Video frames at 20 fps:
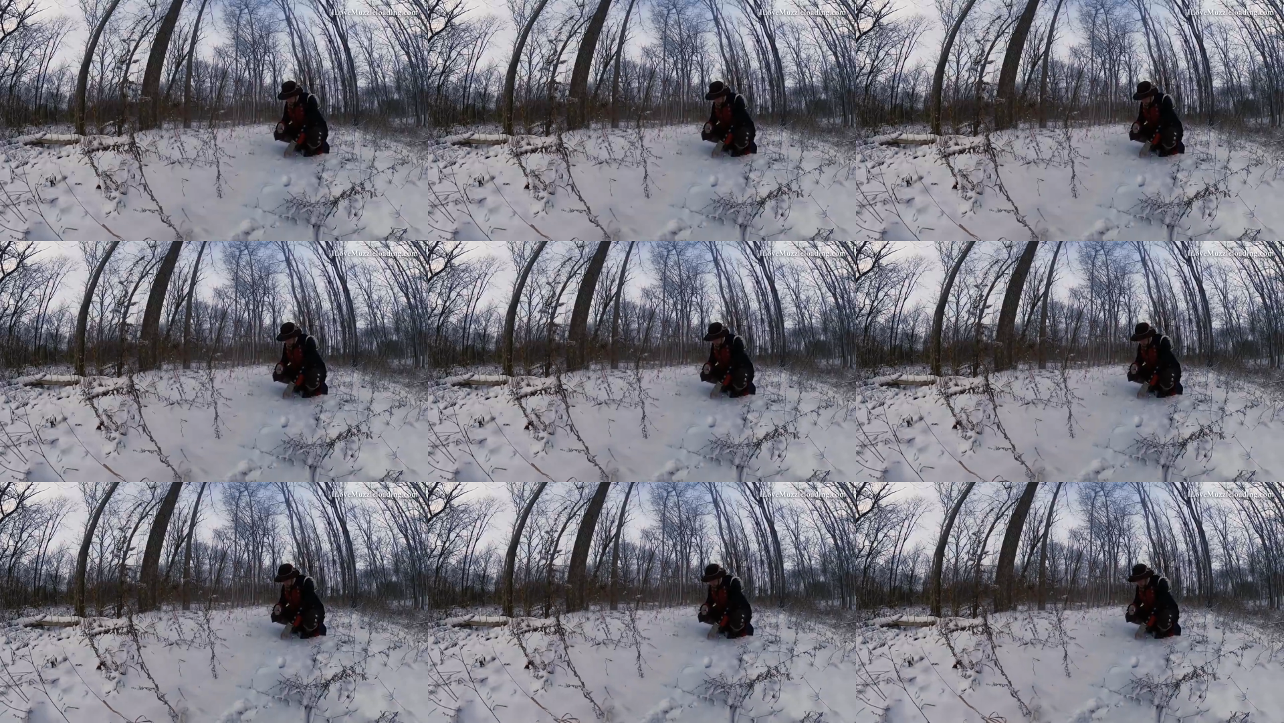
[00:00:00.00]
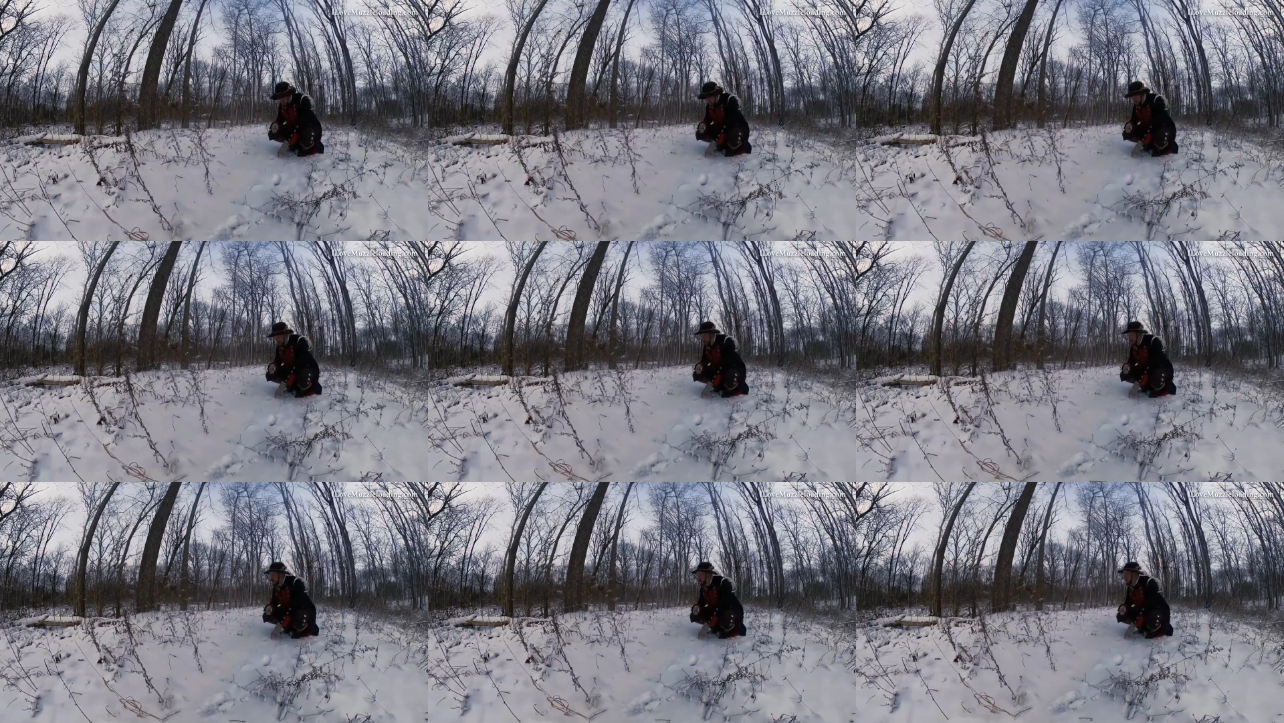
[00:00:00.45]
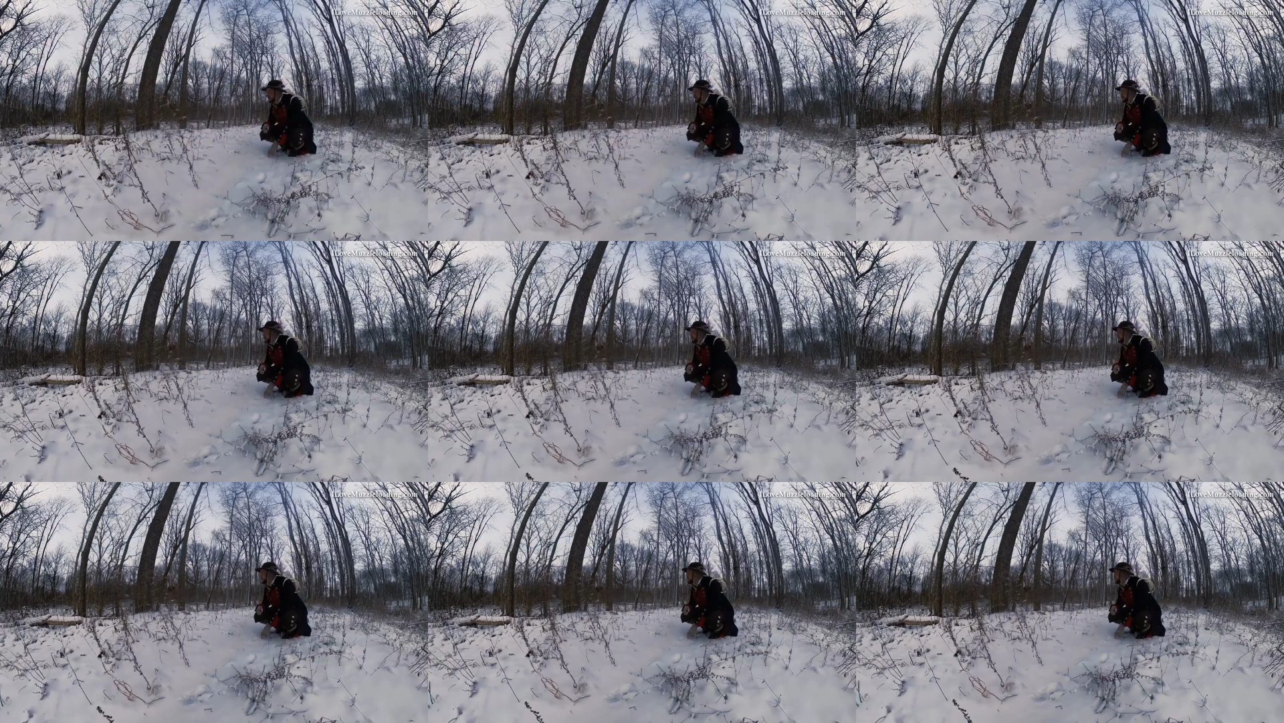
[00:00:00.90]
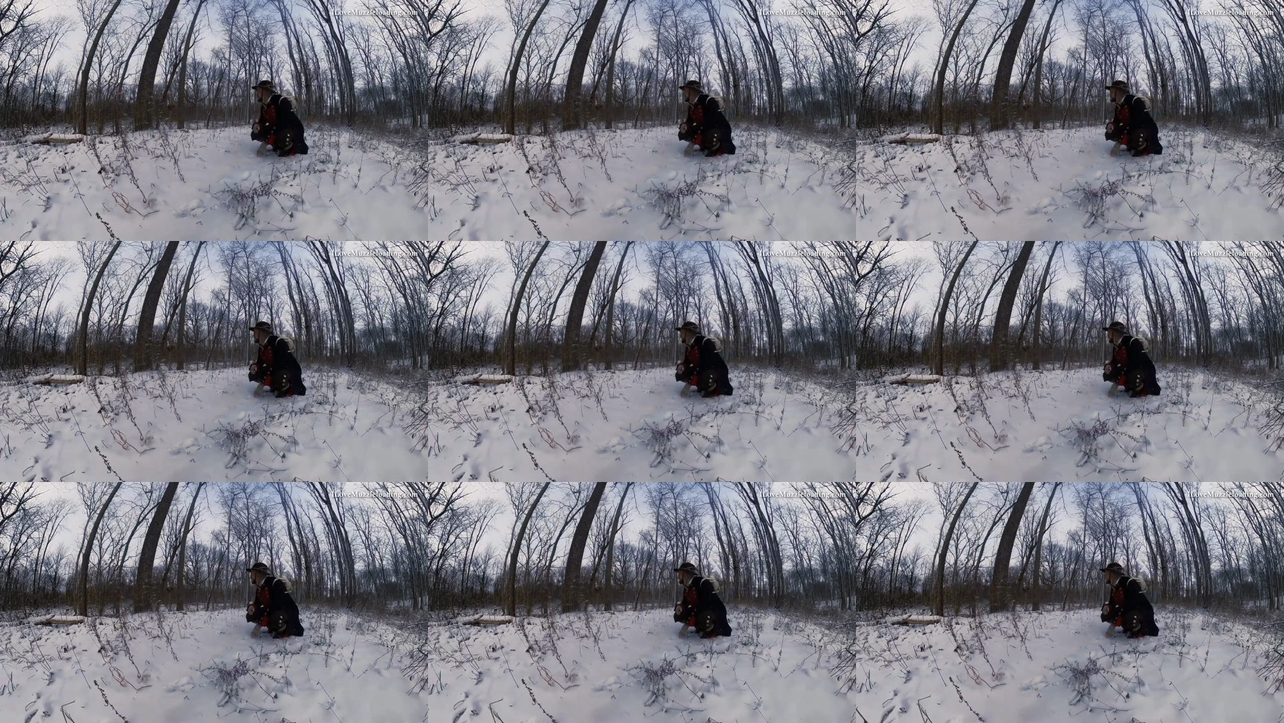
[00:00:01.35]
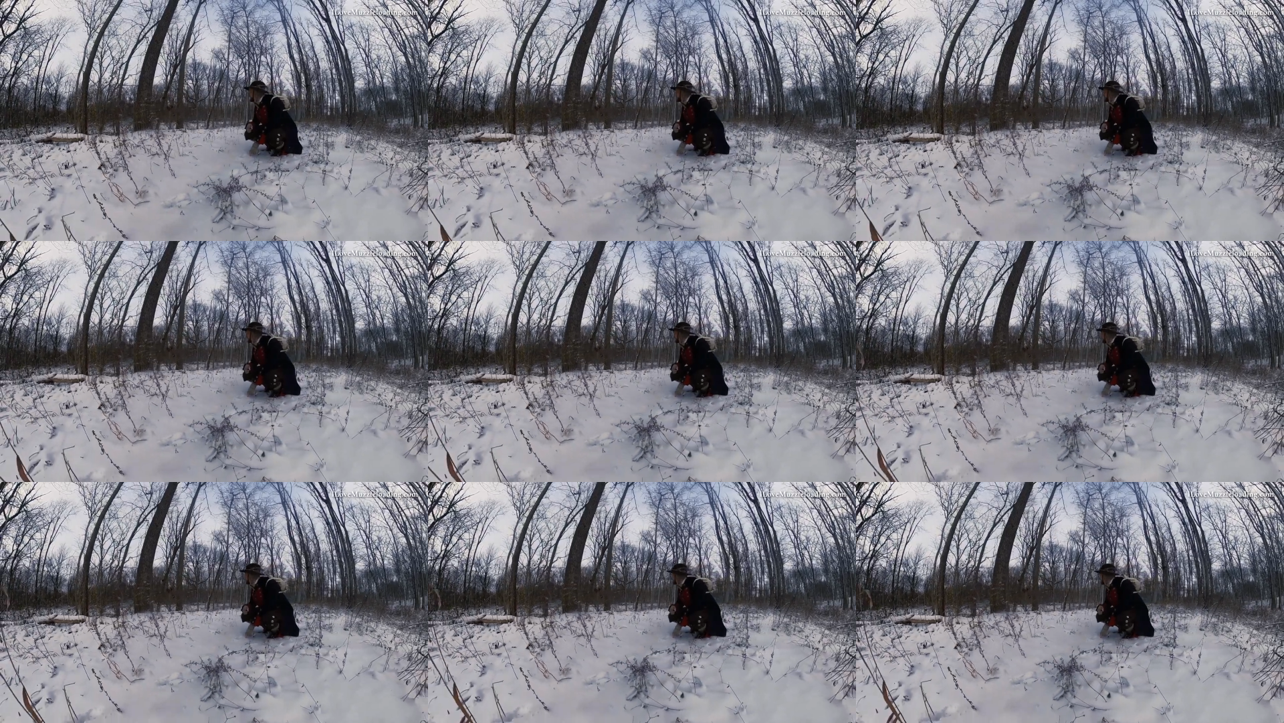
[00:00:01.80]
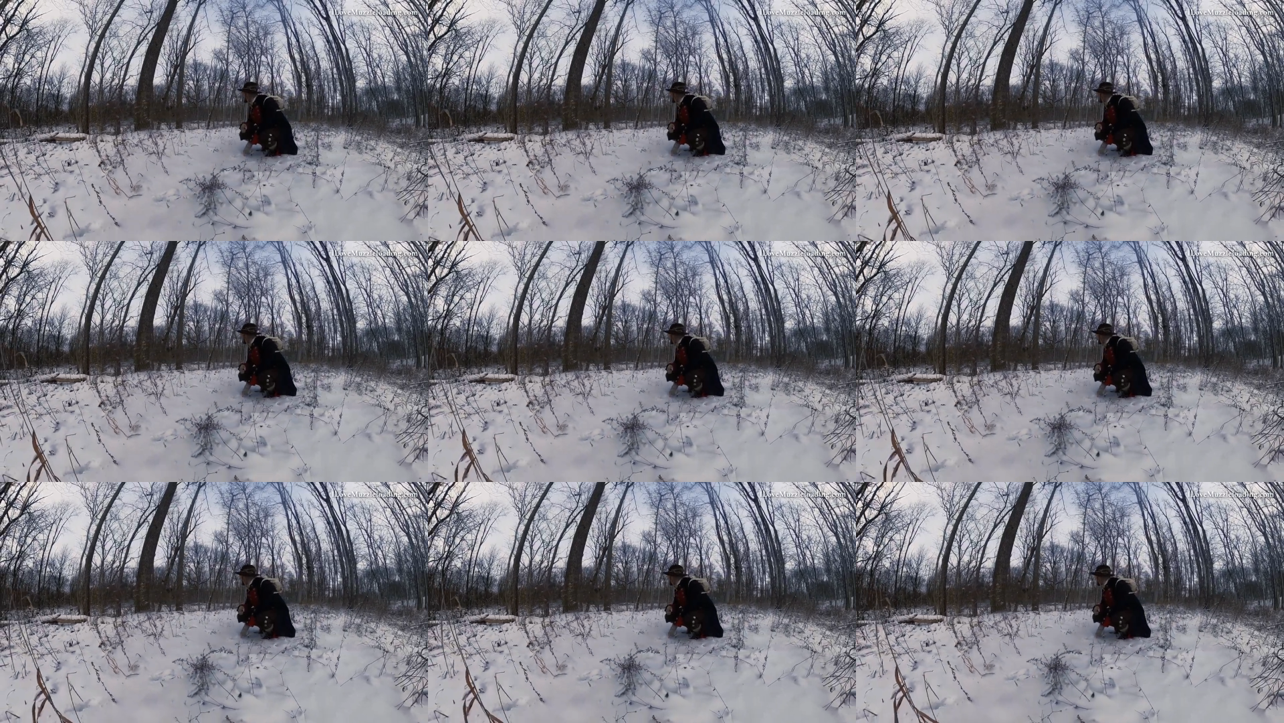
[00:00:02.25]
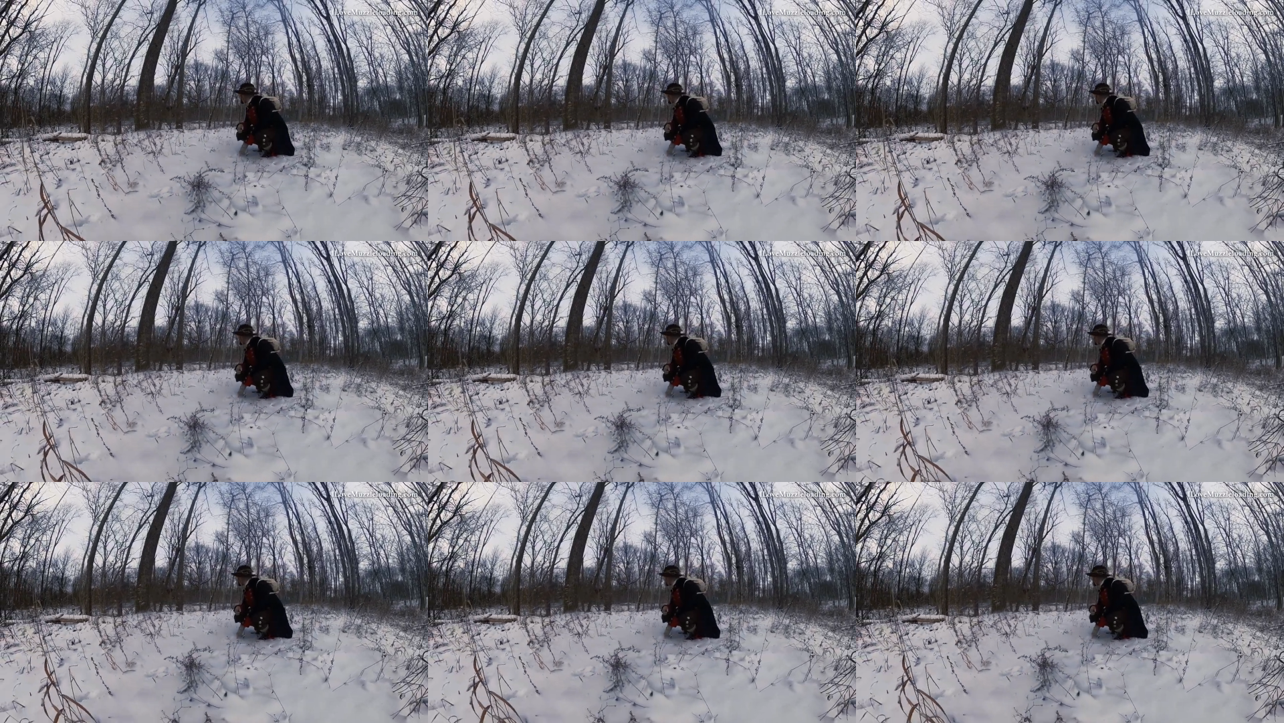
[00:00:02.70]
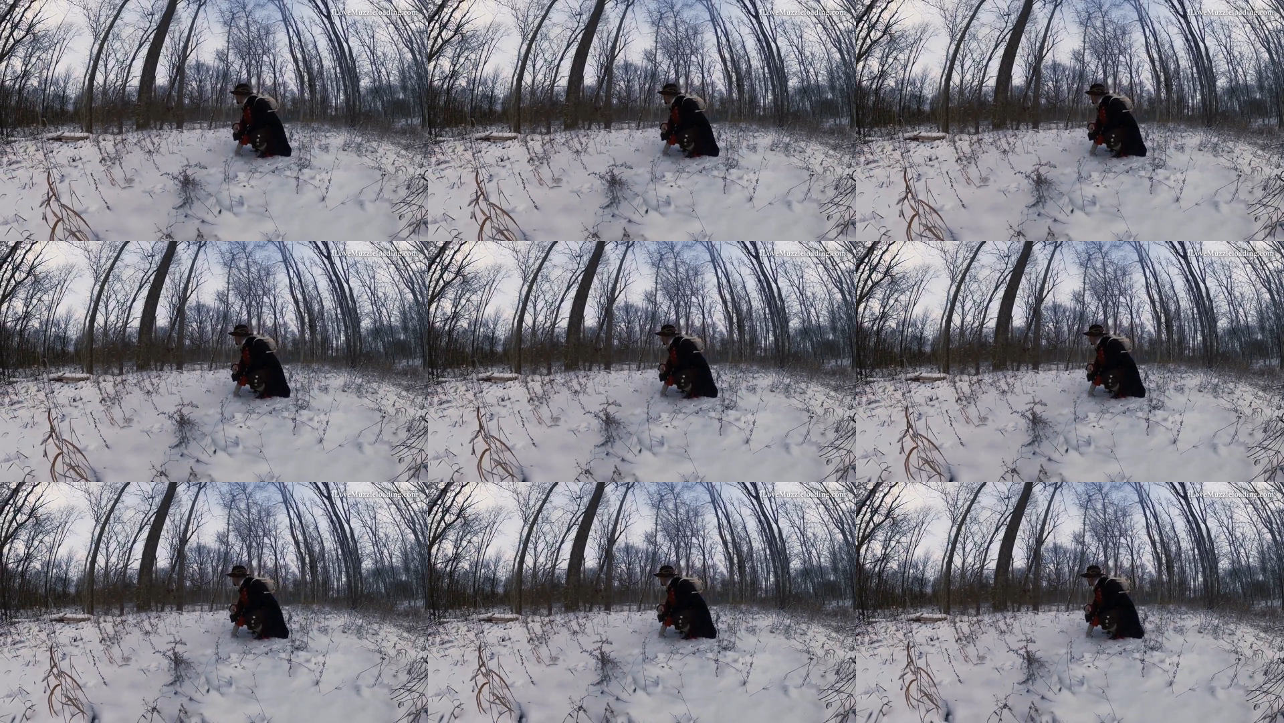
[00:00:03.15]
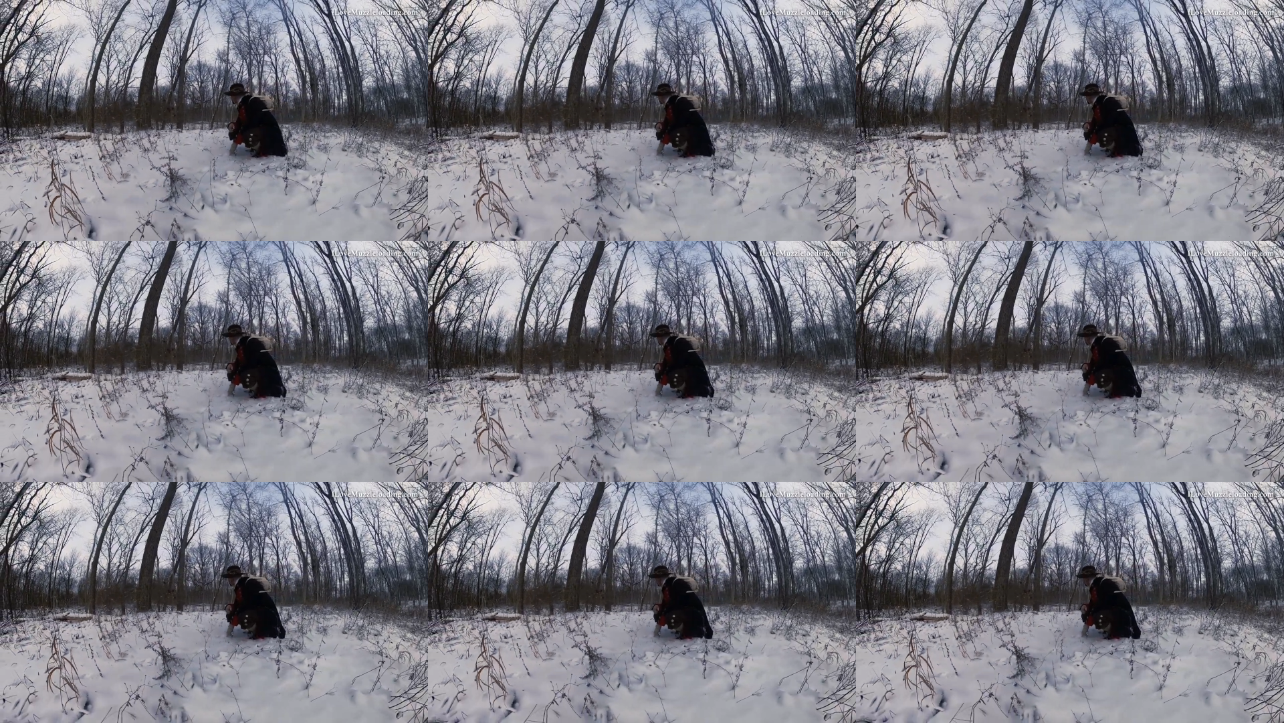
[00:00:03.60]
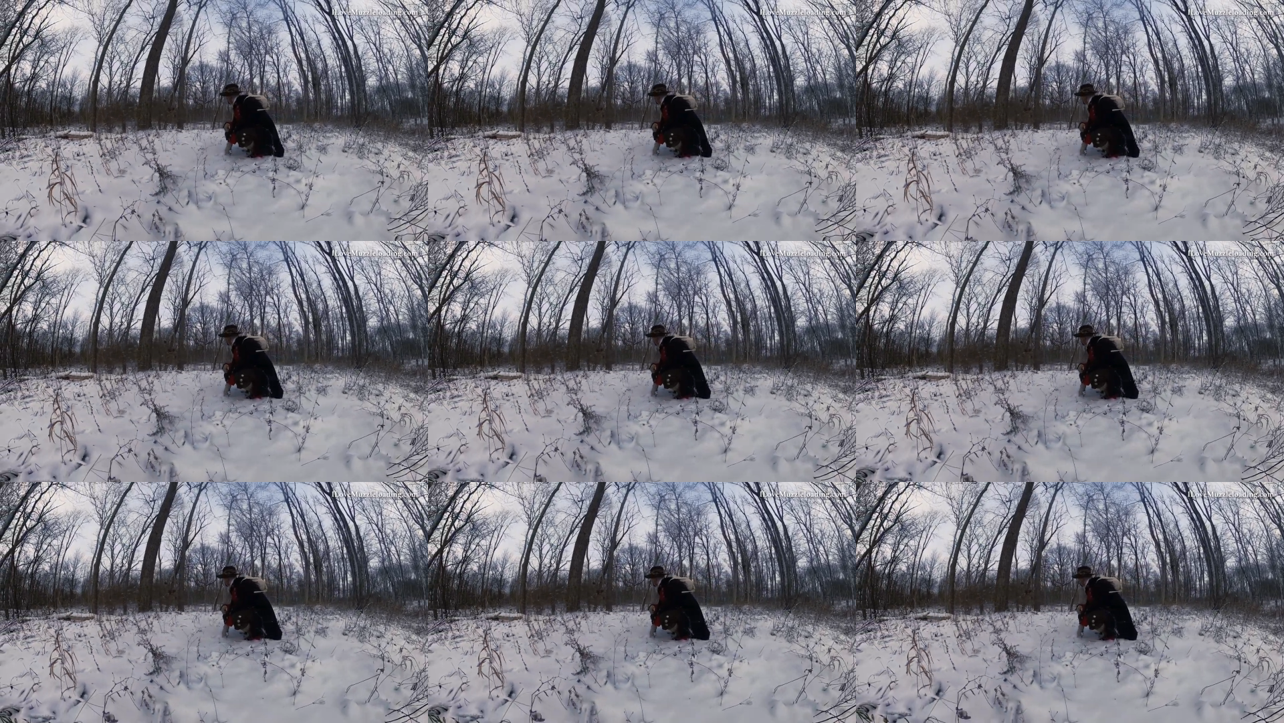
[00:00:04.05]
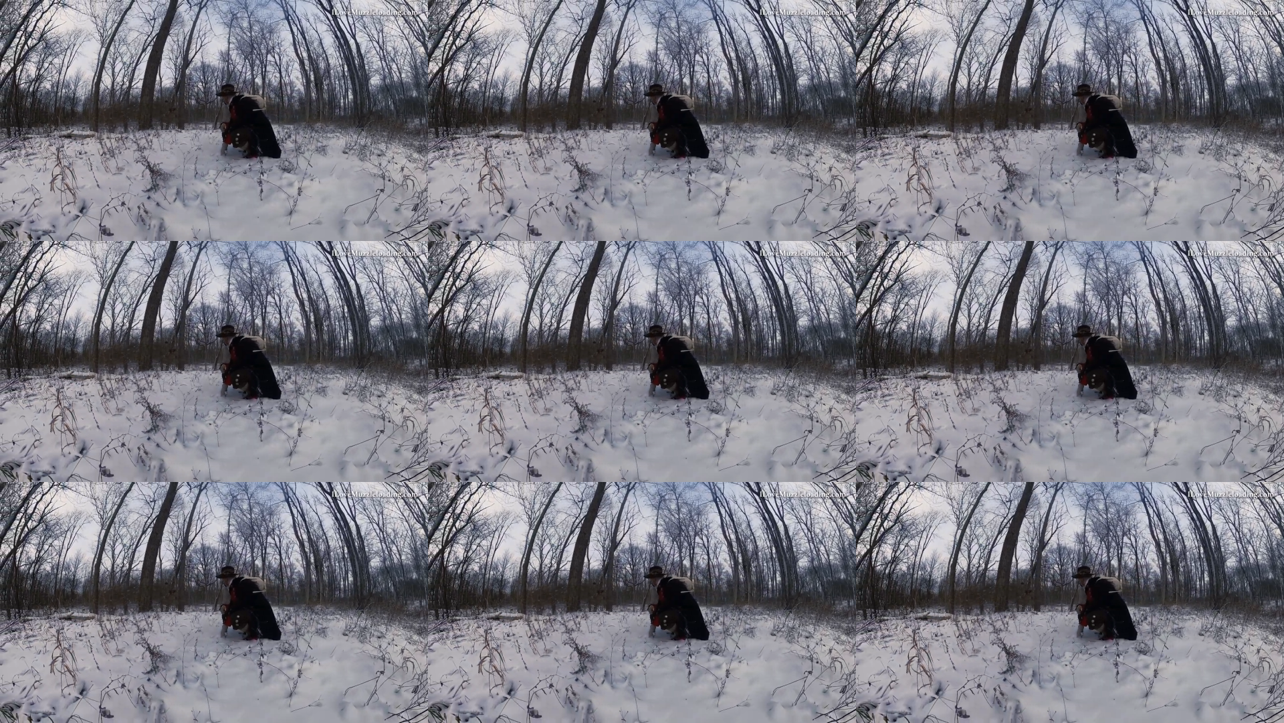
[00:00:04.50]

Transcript: Nobody's mouth can be seen.